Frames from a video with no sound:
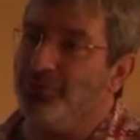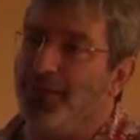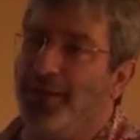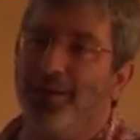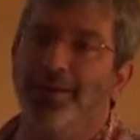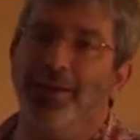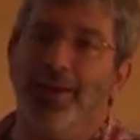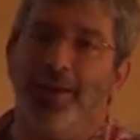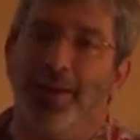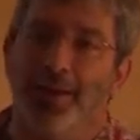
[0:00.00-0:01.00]
side
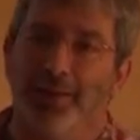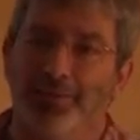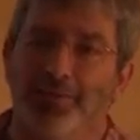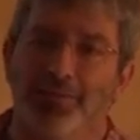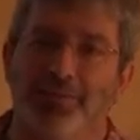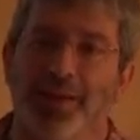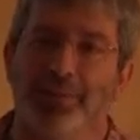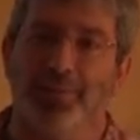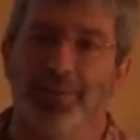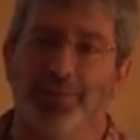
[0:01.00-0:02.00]
and on the
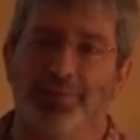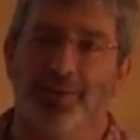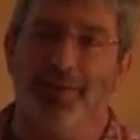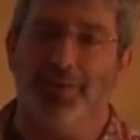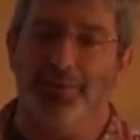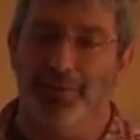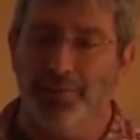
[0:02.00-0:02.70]
sampling side.